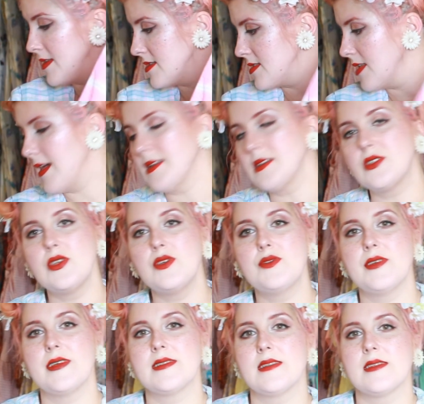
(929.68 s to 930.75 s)
These last two
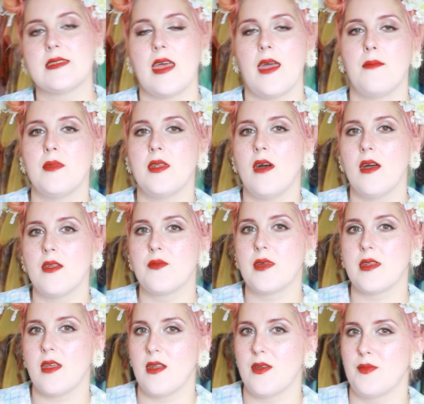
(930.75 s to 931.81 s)
dresses, I'm not
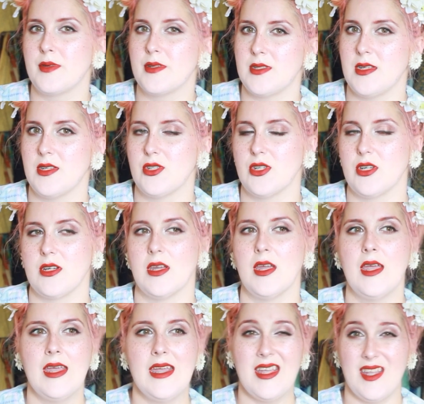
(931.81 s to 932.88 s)
one hundred percent sure
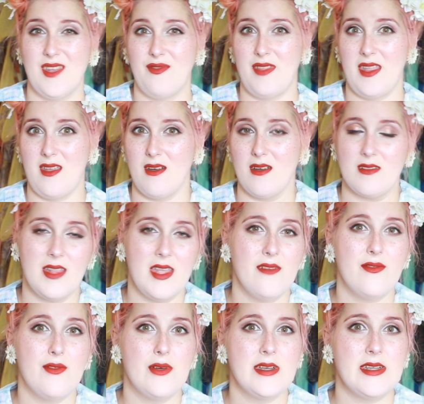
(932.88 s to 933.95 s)
if they are late
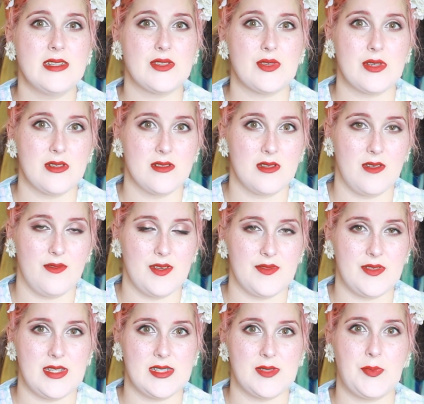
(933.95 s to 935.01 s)
forties or early
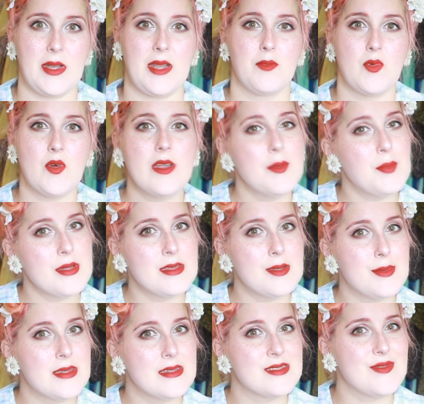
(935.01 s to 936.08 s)
fifties, but I'm going to put
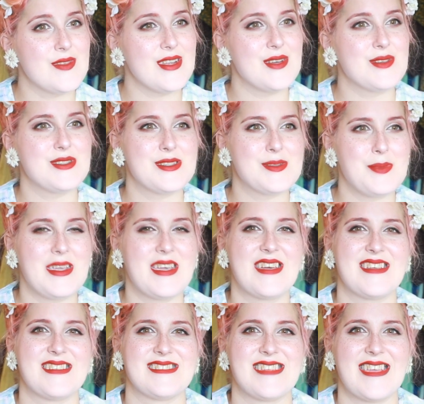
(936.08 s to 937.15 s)
them in this video just
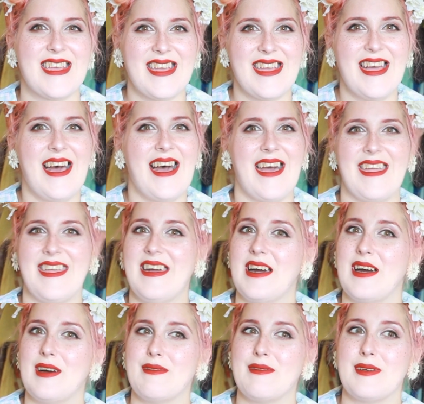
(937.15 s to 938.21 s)
because I
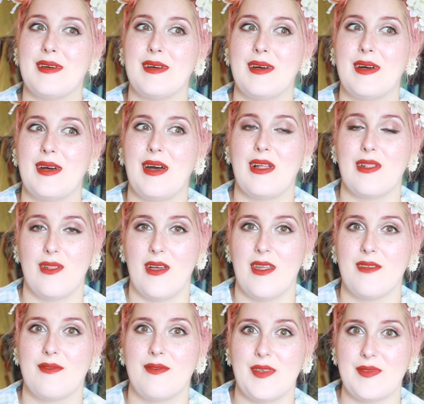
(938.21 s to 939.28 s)
have a lot
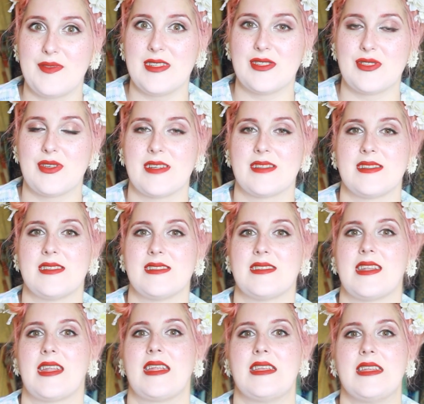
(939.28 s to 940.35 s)
of fifties dresses
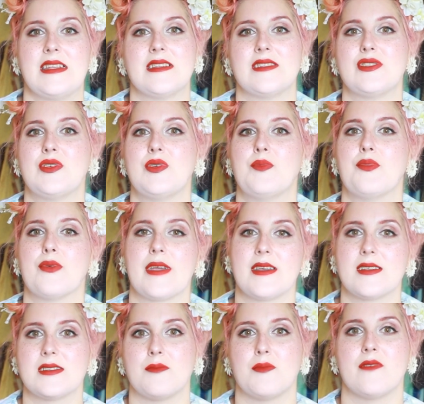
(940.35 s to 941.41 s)
and I needed to
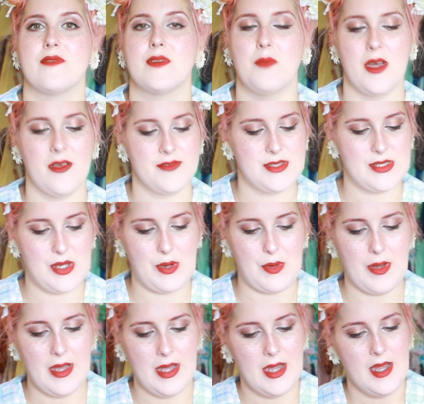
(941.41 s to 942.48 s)
break some of them off. So
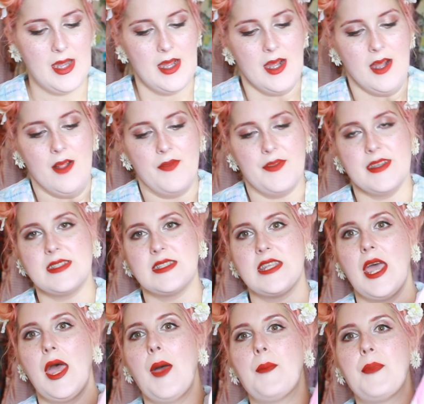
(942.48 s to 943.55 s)
this
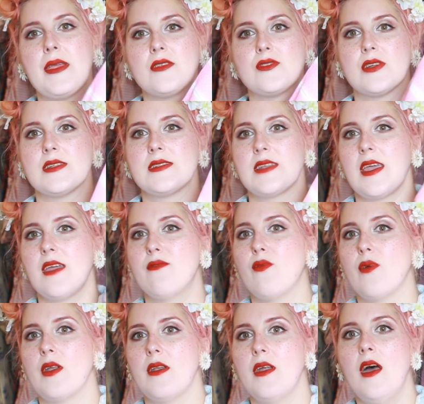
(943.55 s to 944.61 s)
pink dress I have
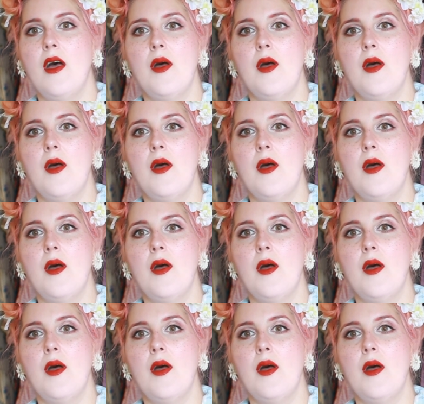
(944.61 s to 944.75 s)
worn